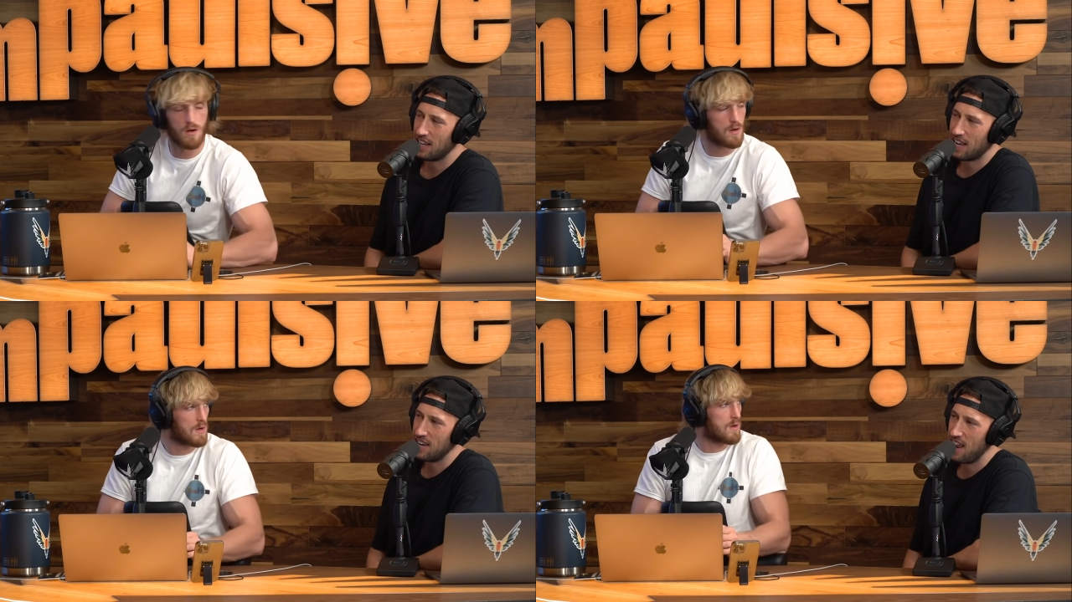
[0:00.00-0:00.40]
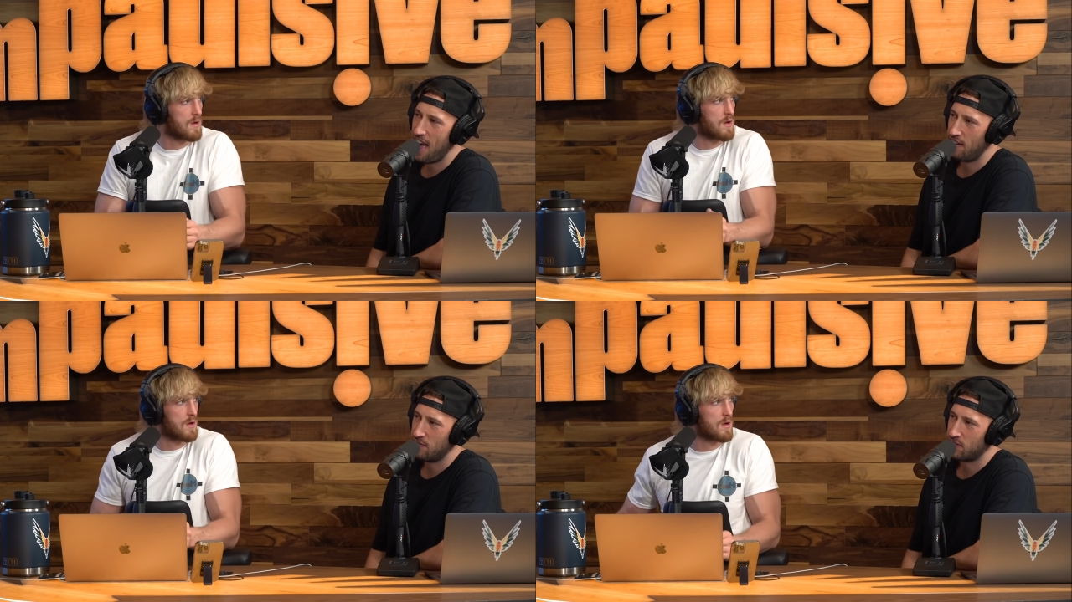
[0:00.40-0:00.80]
Speaker 1: like a
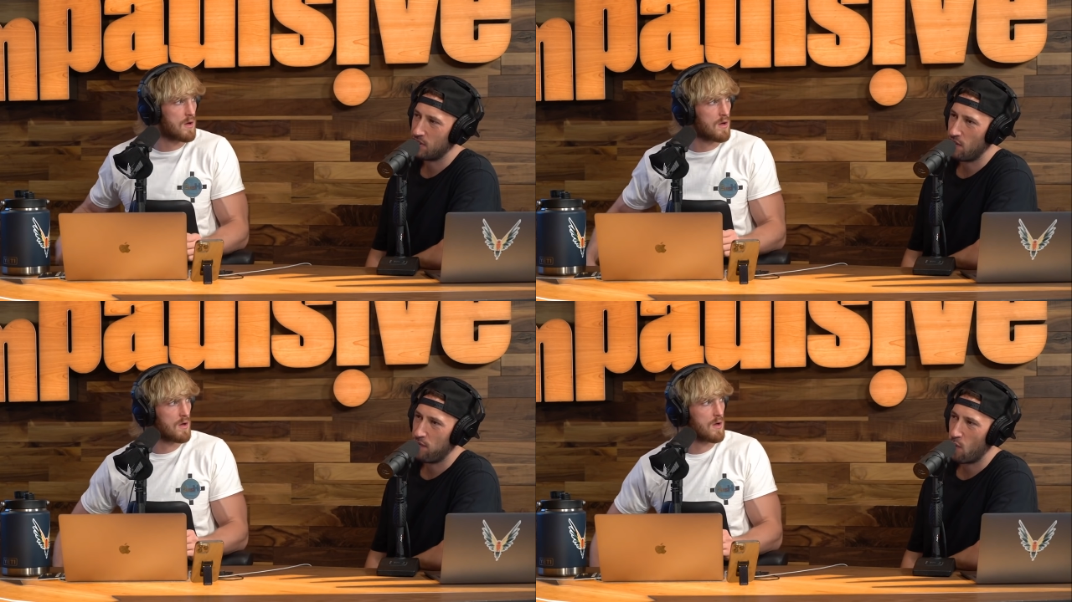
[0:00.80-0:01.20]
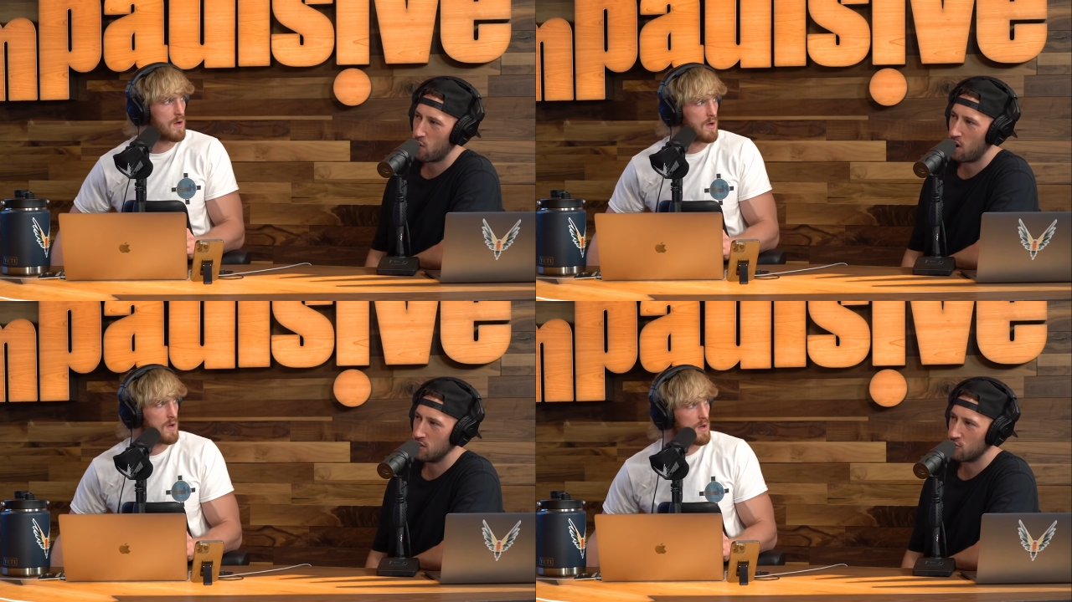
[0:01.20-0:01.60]
net of, of
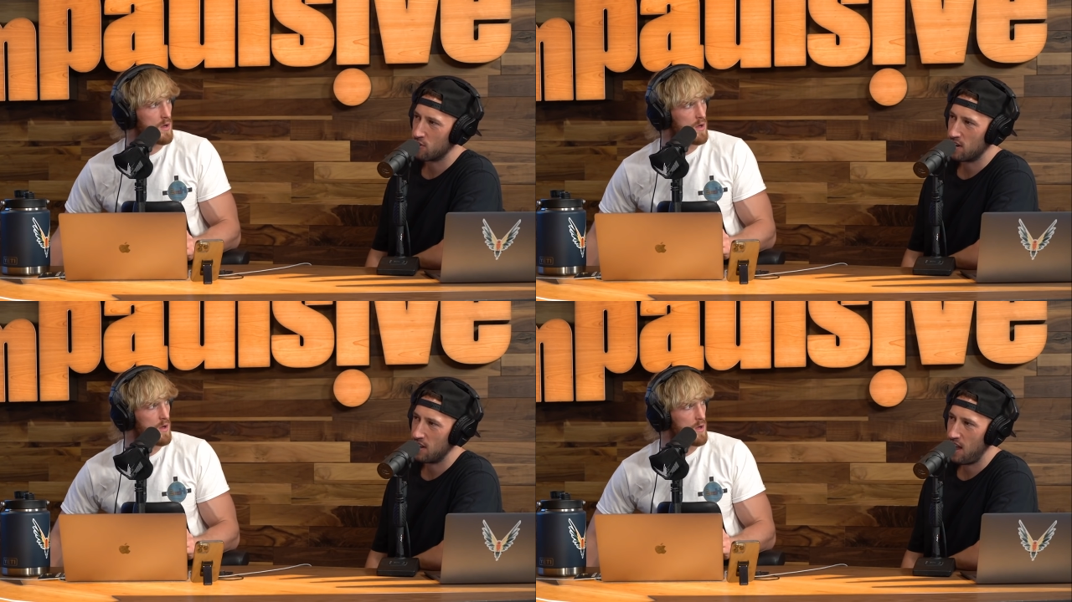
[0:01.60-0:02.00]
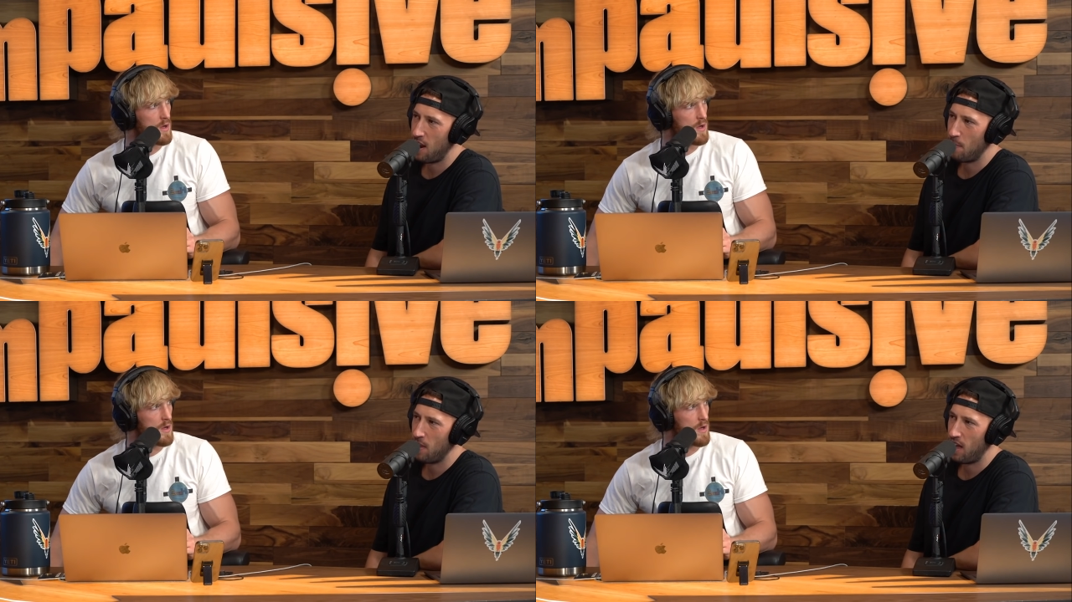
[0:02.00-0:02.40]
four hundred,
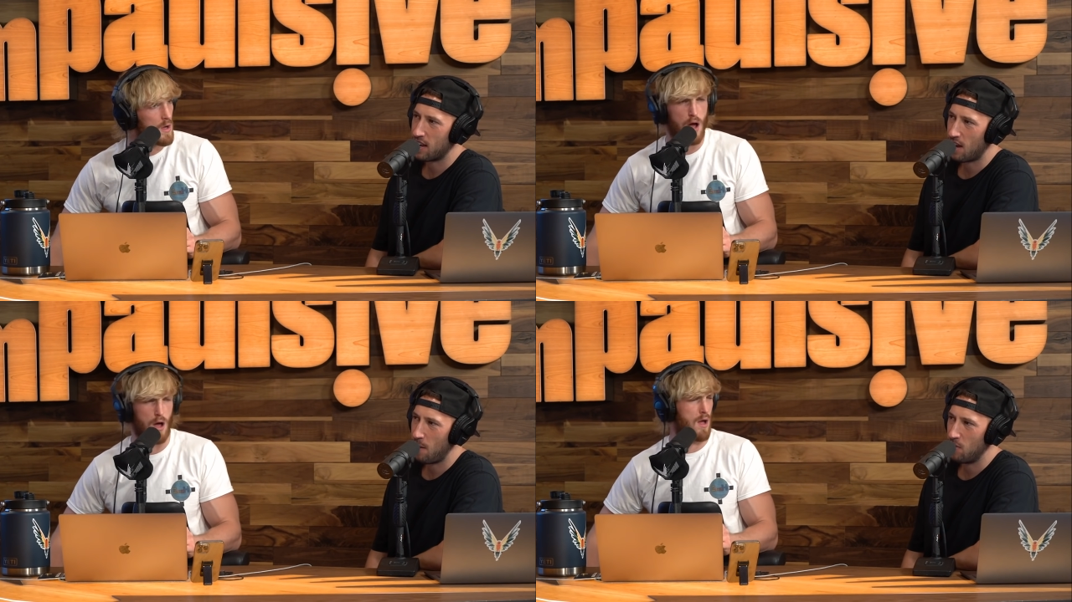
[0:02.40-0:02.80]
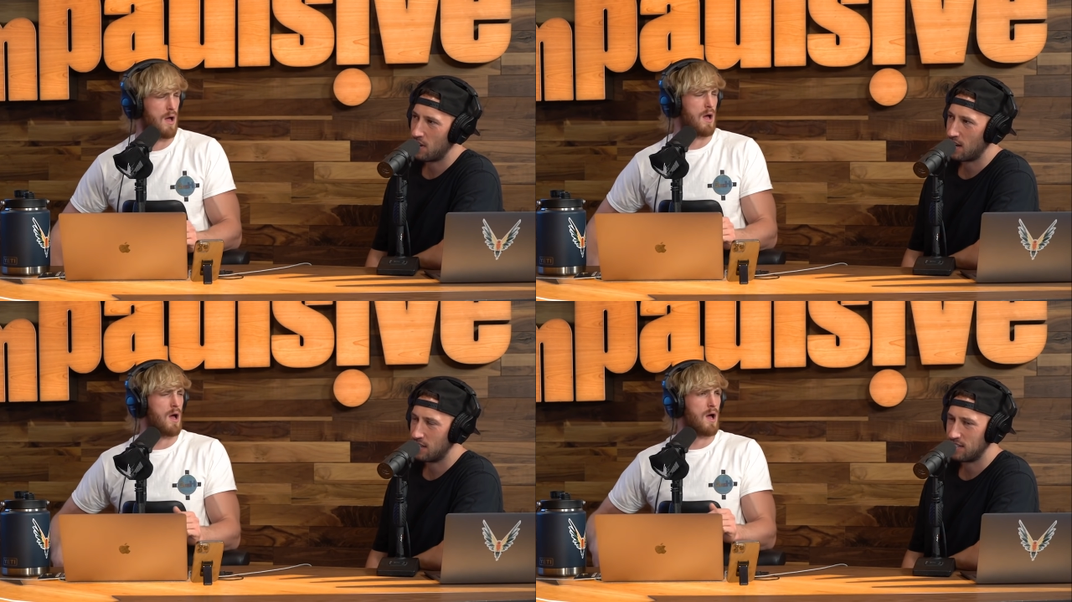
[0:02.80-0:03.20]
and I'm like, I'm
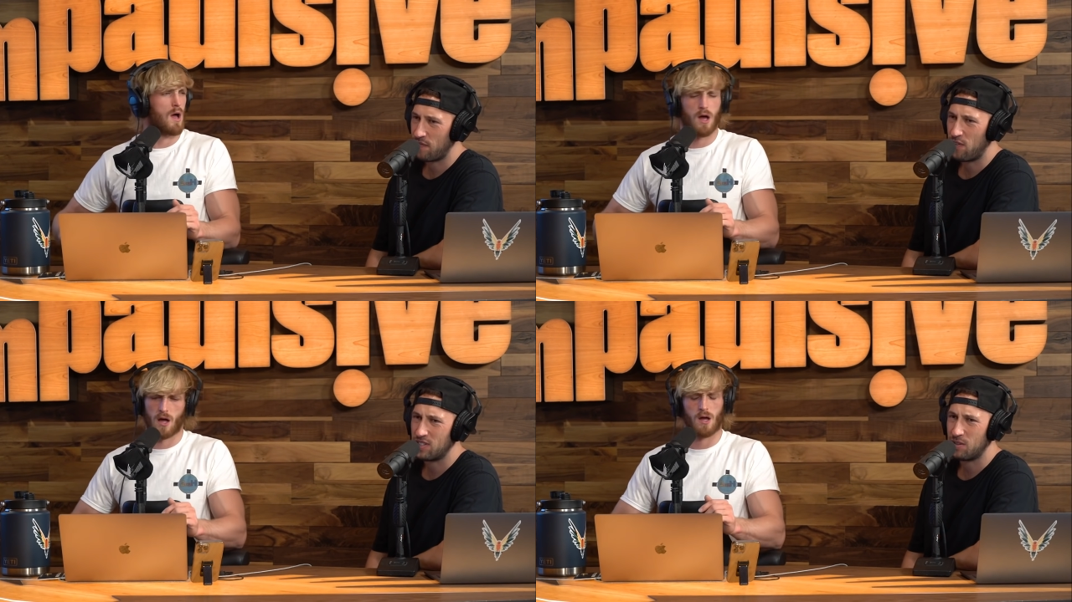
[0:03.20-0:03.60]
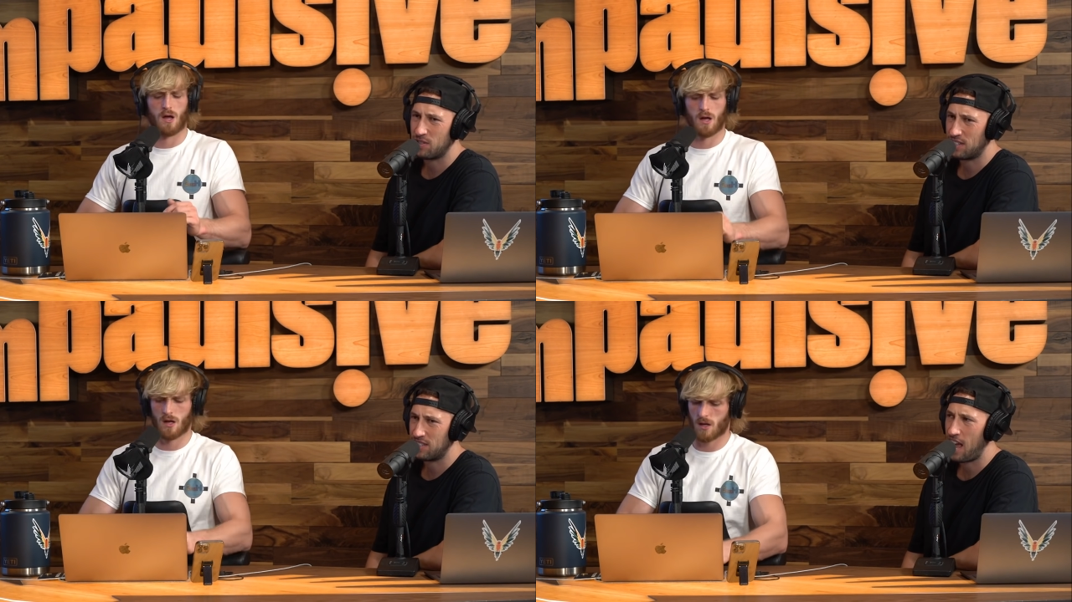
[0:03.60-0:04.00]
looking at, because at first I
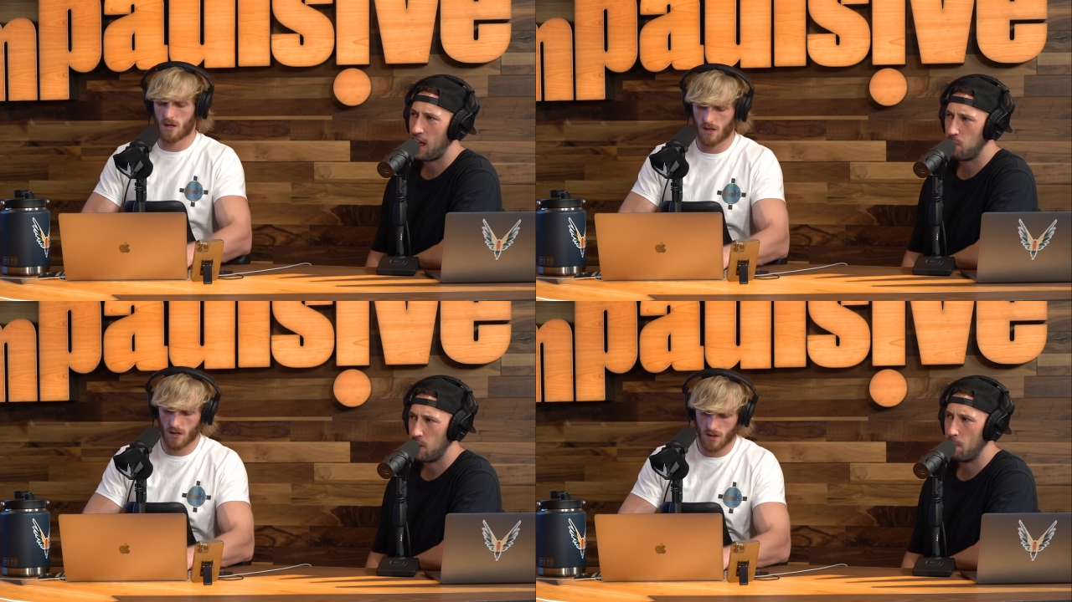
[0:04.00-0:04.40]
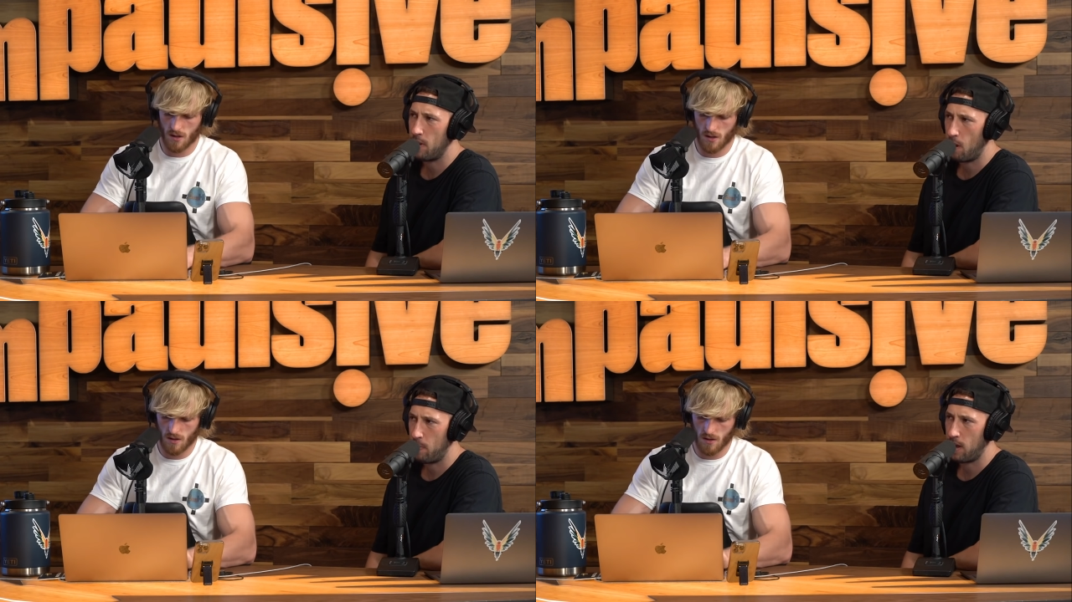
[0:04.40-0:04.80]
was like, this had to be a
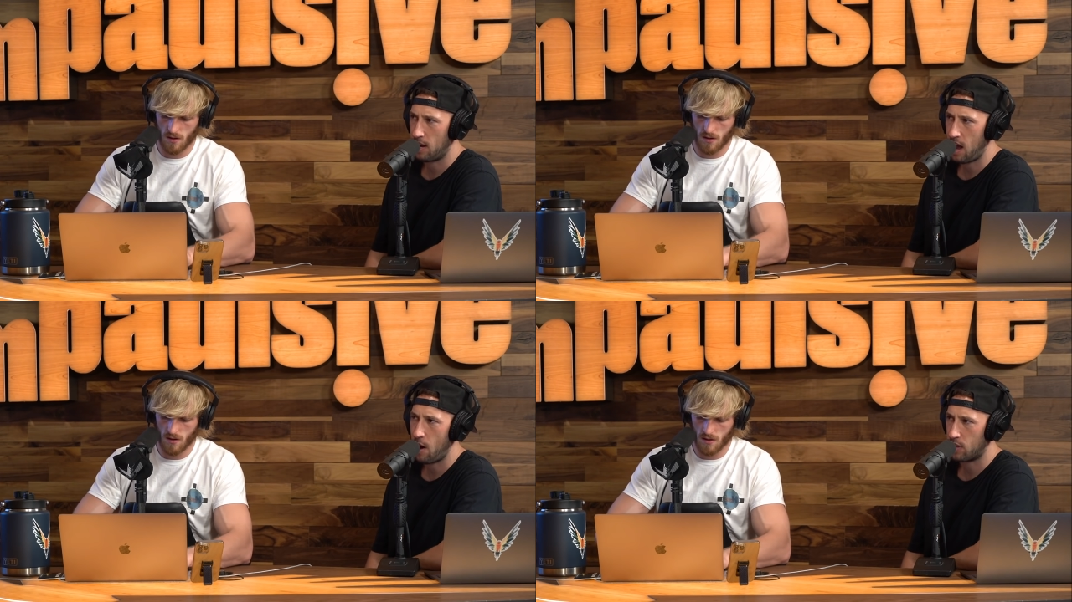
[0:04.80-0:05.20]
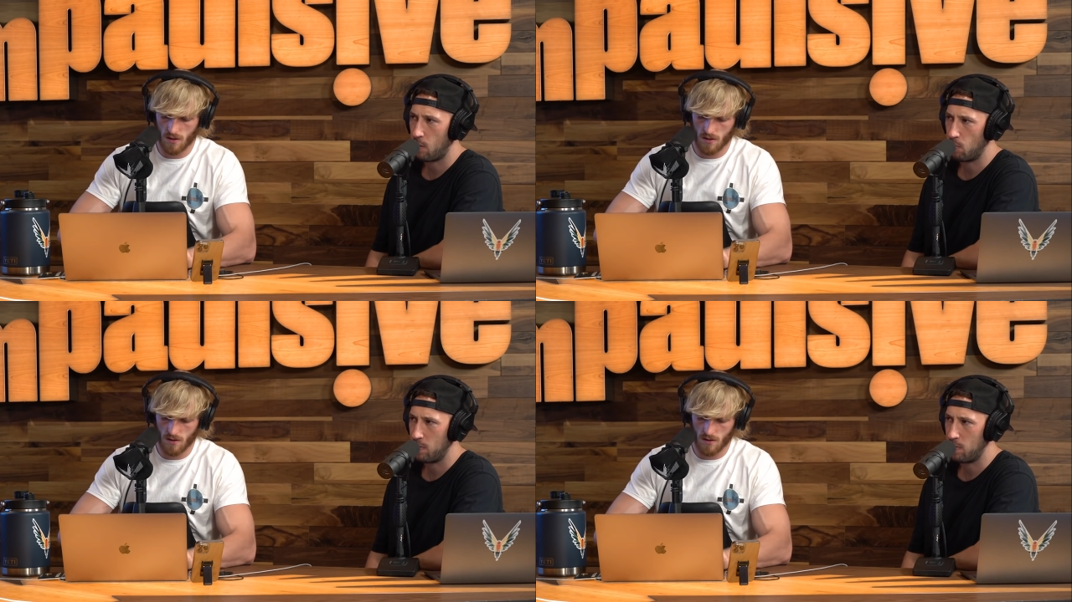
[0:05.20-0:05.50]
bit, a bit, a guy with a couple